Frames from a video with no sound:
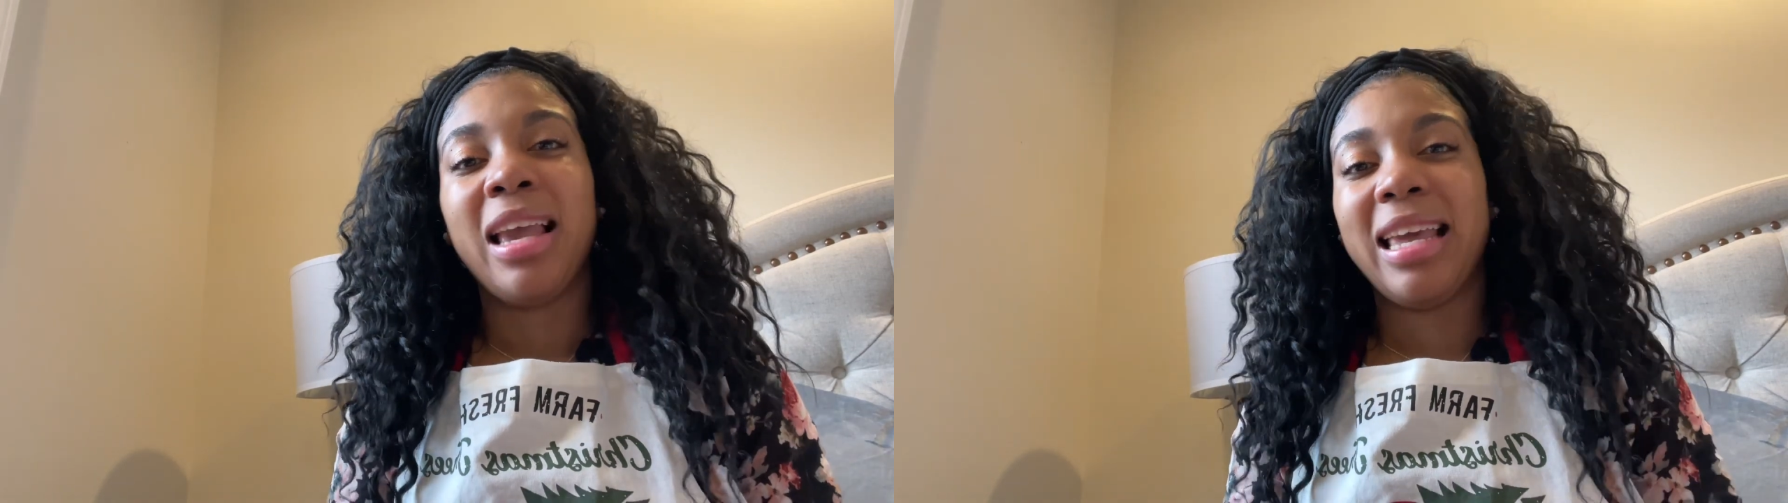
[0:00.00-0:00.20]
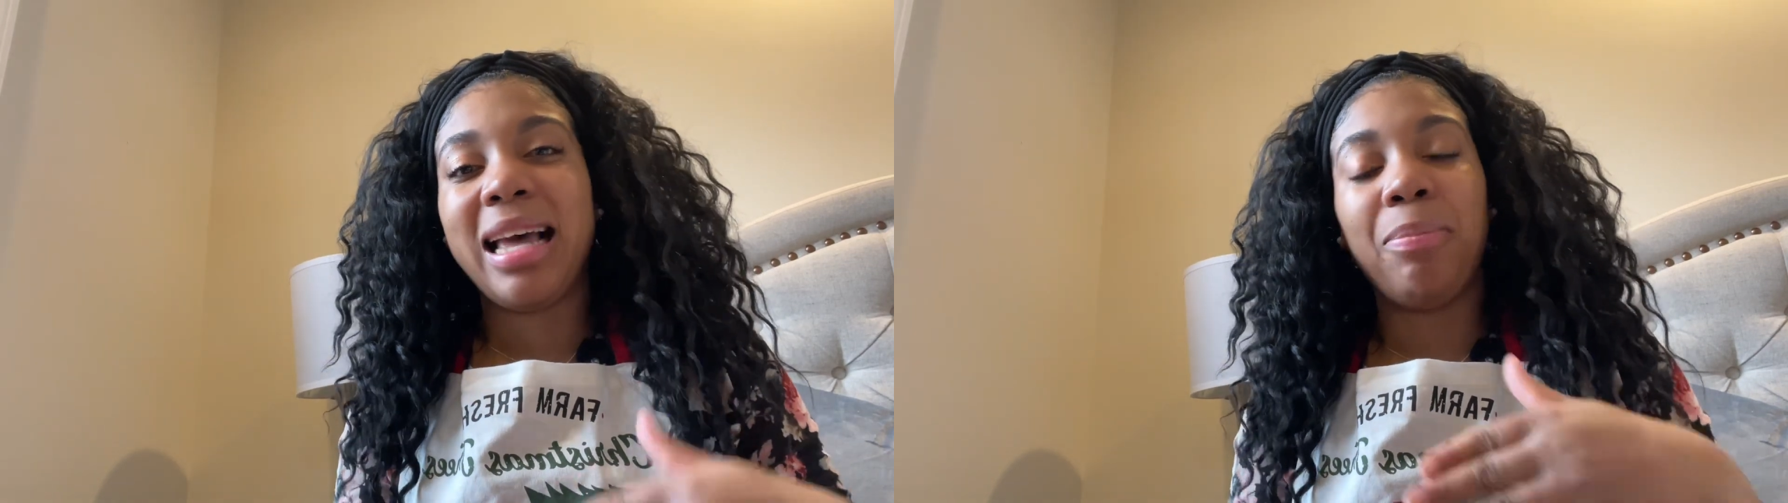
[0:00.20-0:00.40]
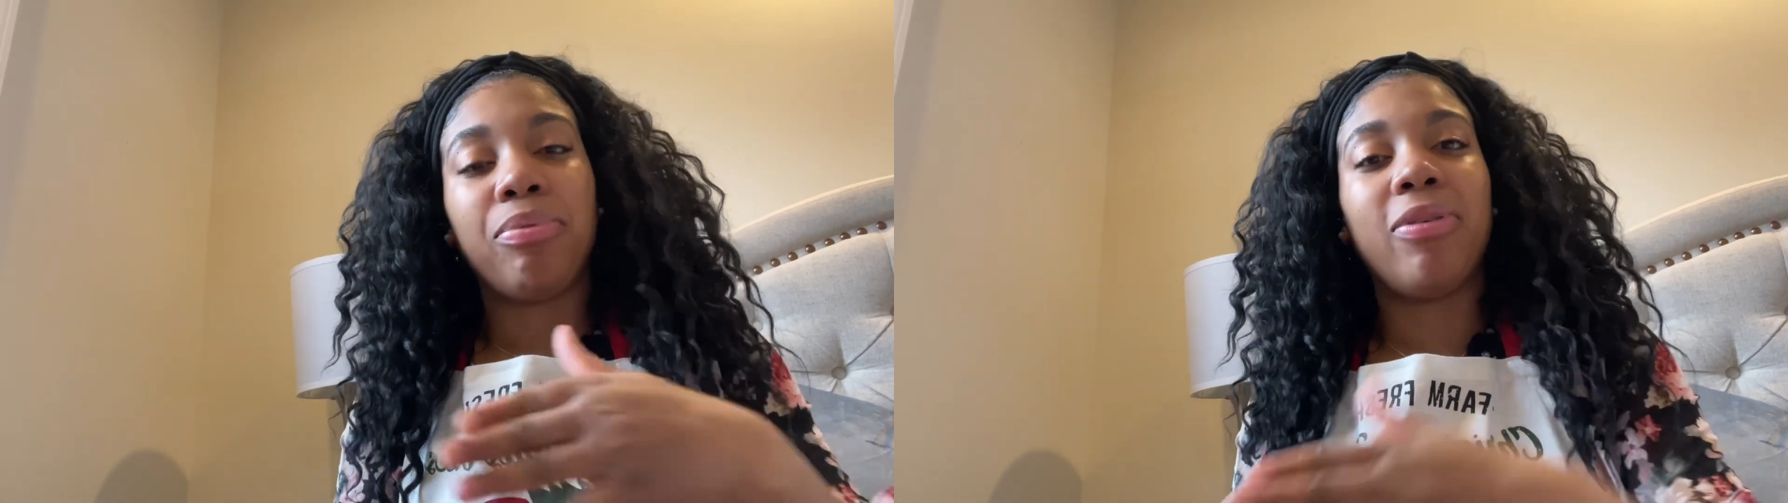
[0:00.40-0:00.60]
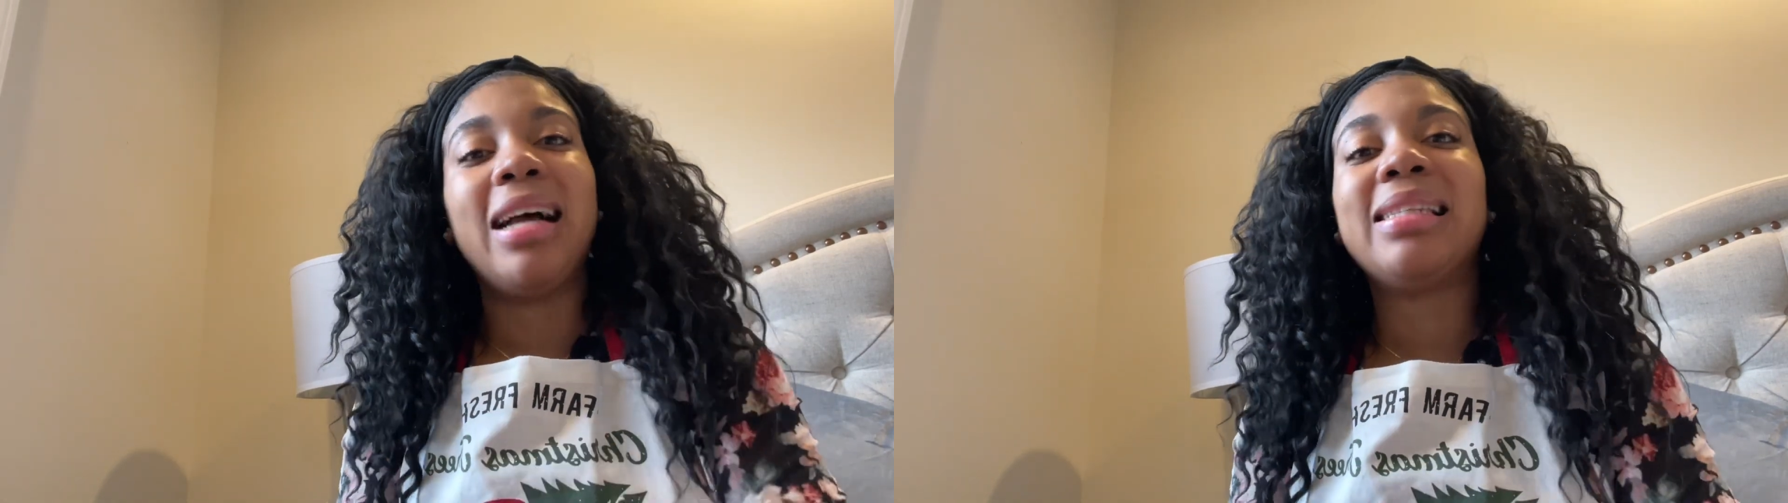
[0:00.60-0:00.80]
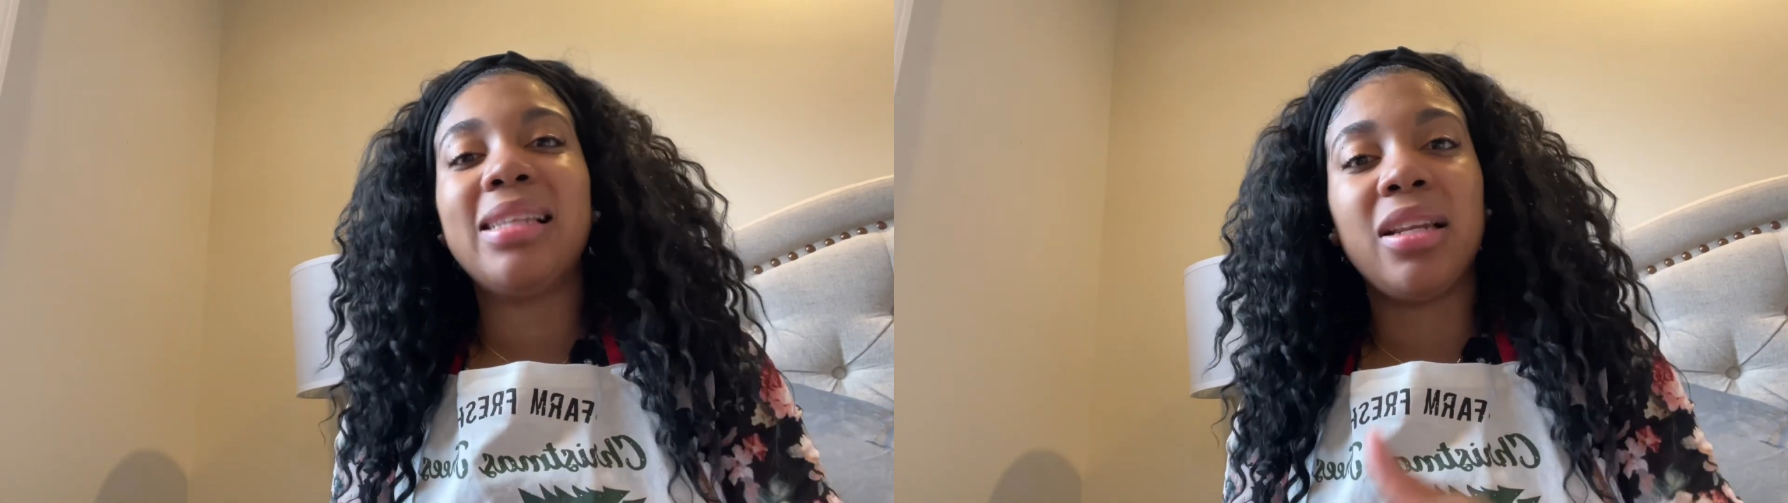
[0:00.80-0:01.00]
And I'm
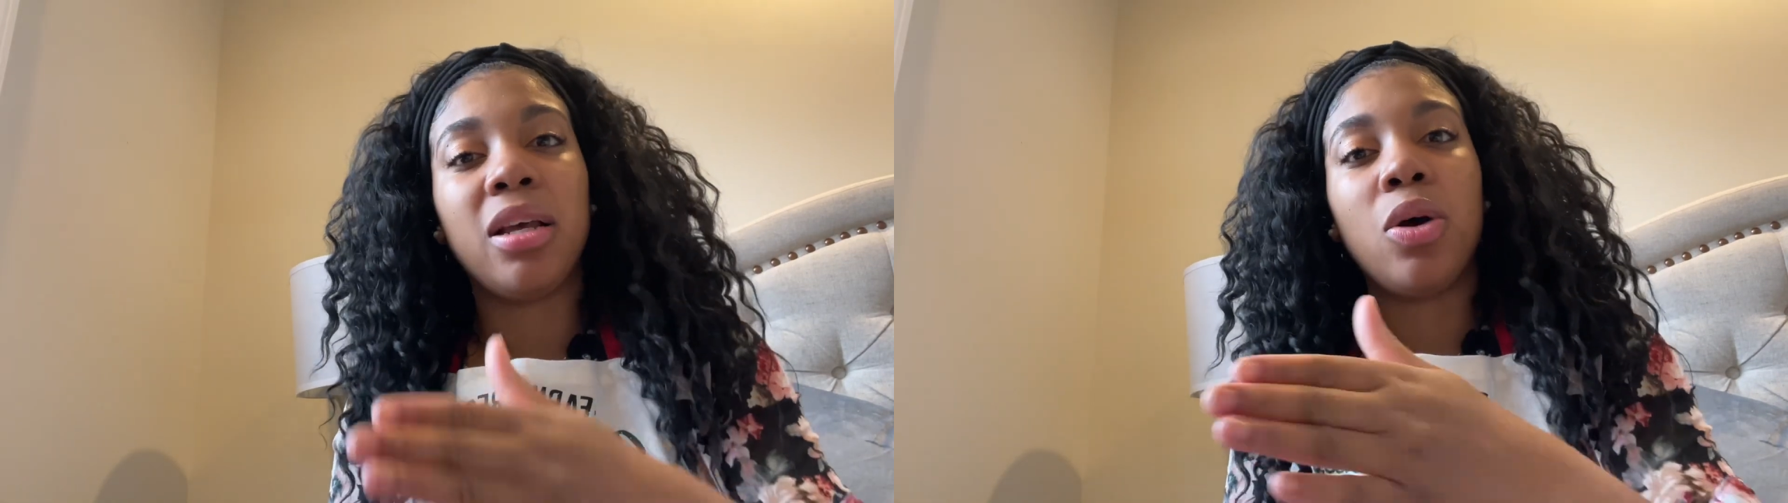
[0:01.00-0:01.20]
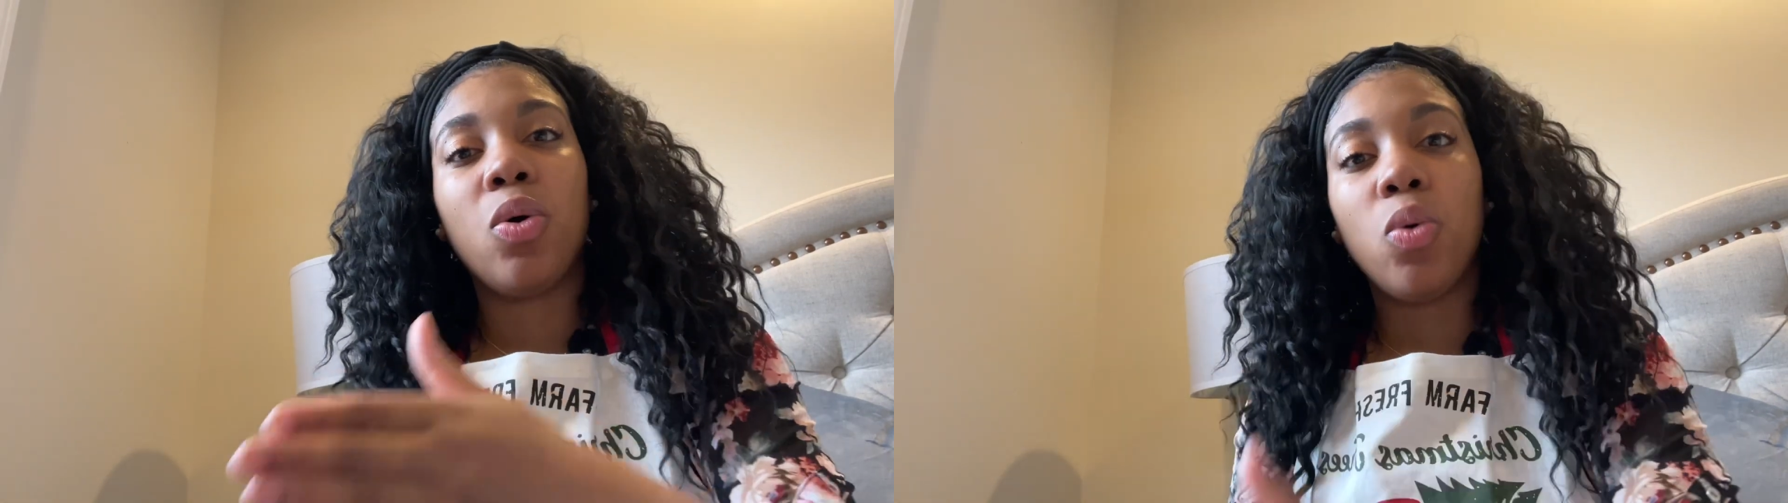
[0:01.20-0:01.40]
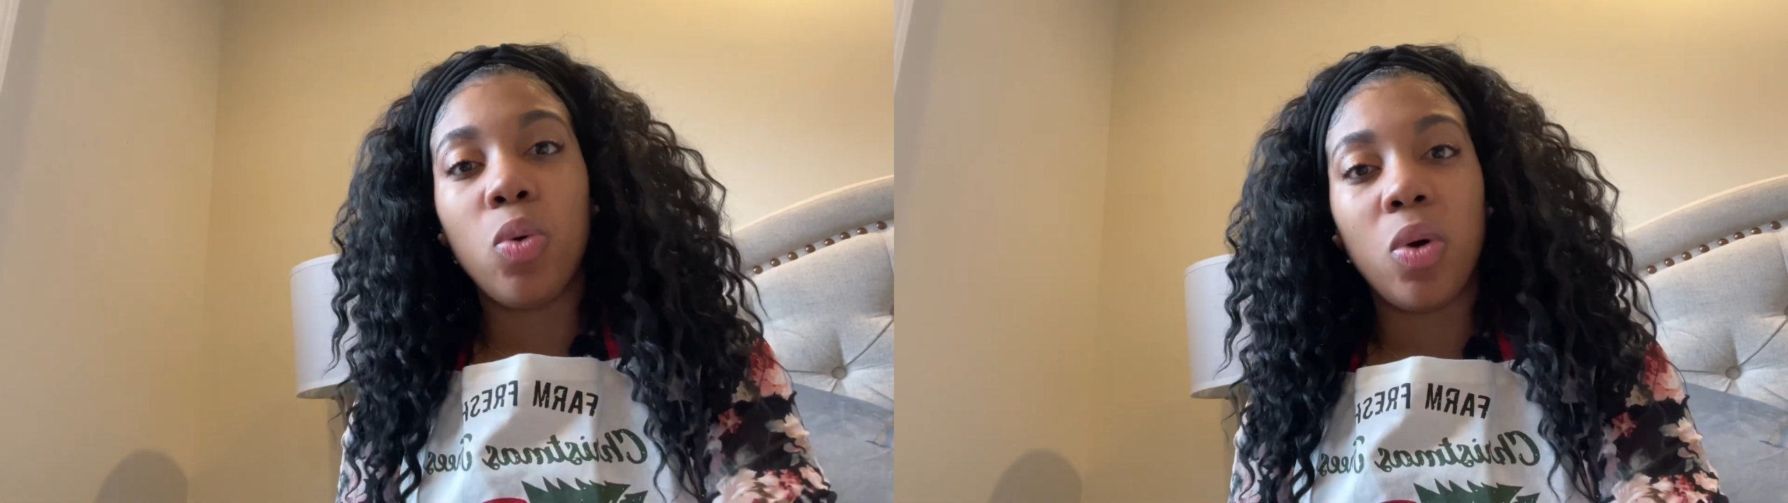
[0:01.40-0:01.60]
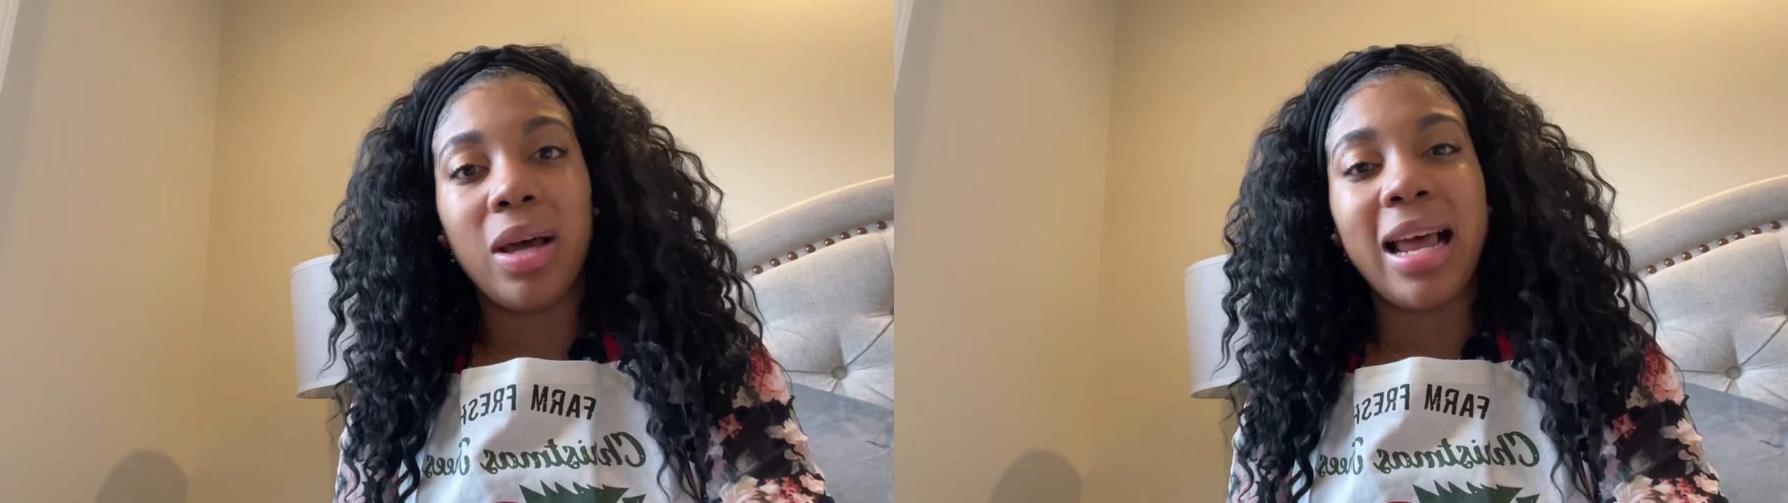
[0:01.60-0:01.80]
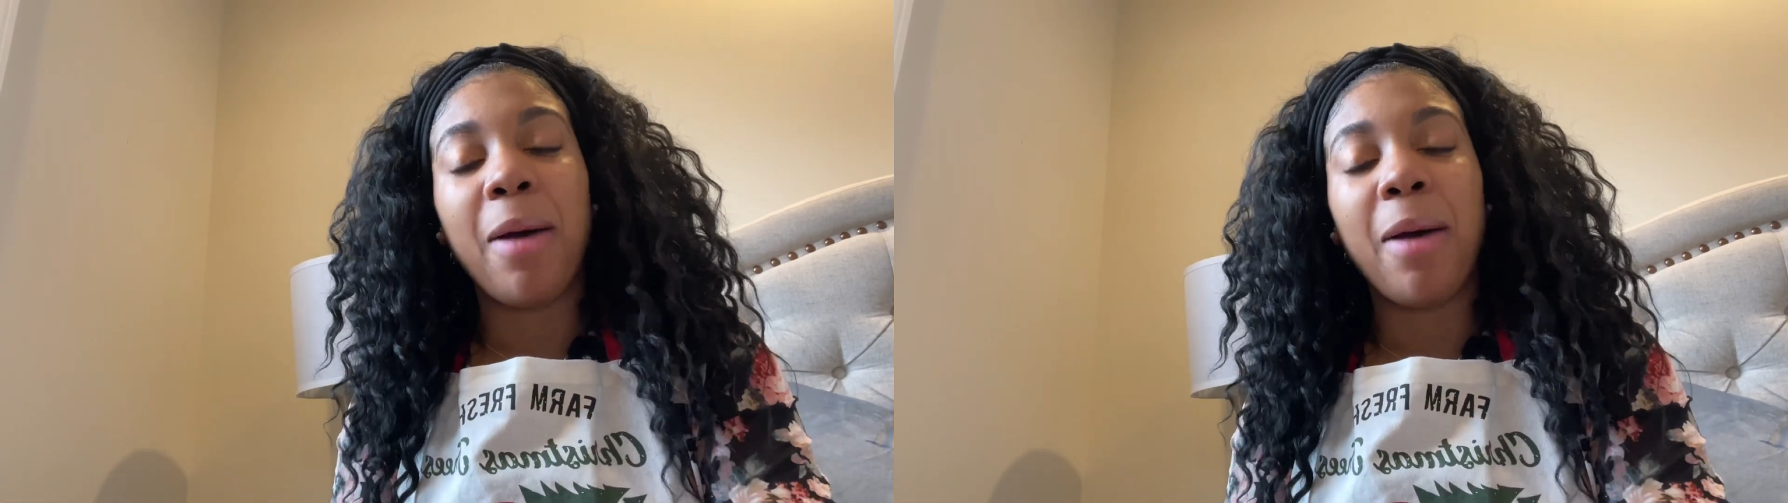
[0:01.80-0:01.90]
pressing on.